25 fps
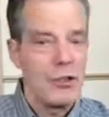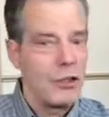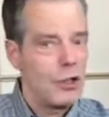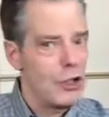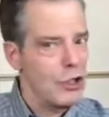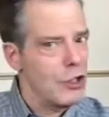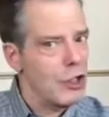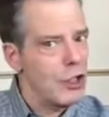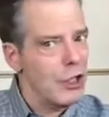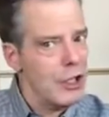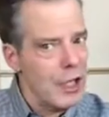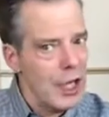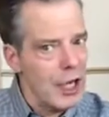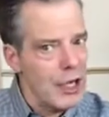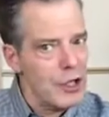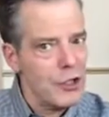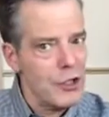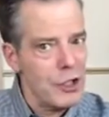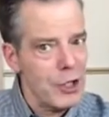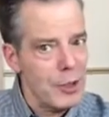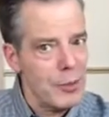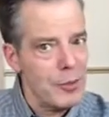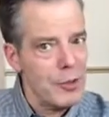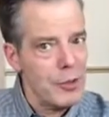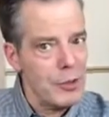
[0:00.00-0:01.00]
just in
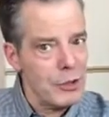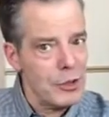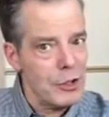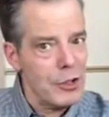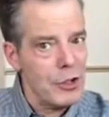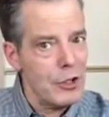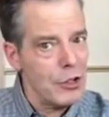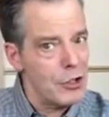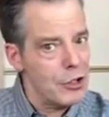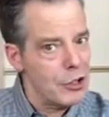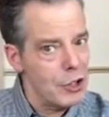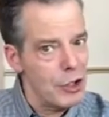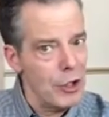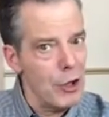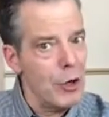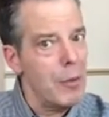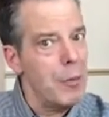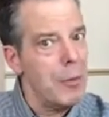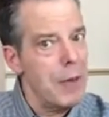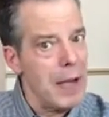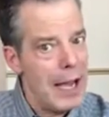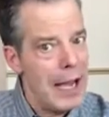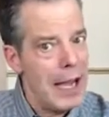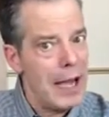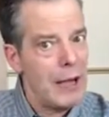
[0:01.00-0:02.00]
case something starts to
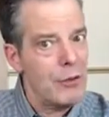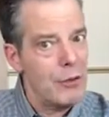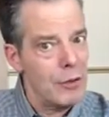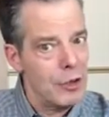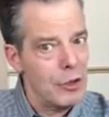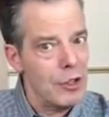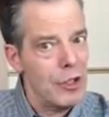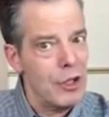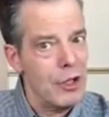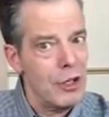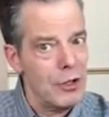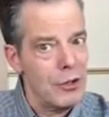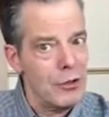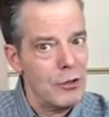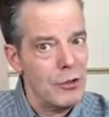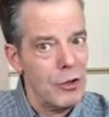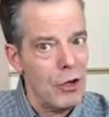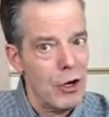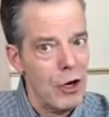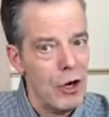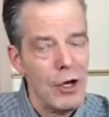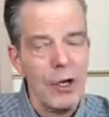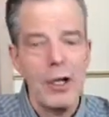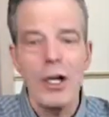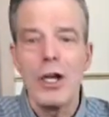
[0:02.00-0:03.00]
go bad with another
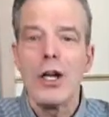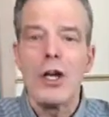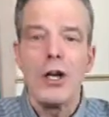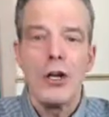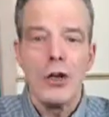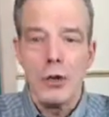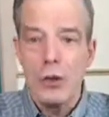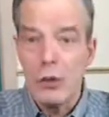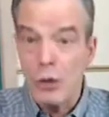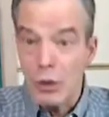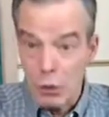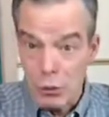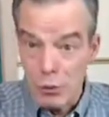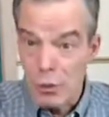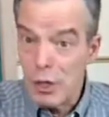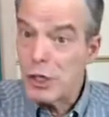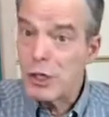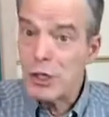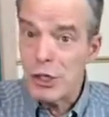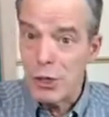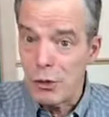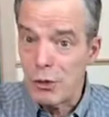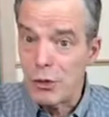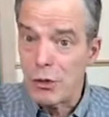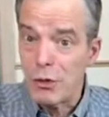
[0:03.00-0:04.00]
dog, you can
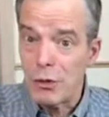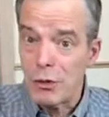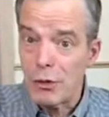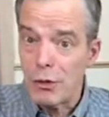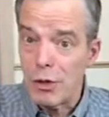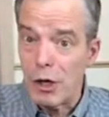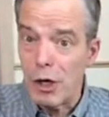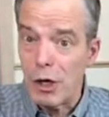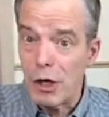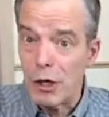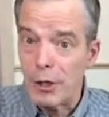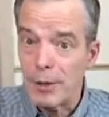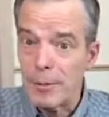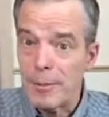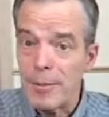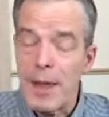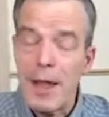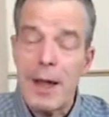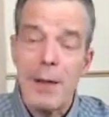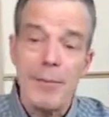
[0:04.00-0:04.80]
rescue your dog.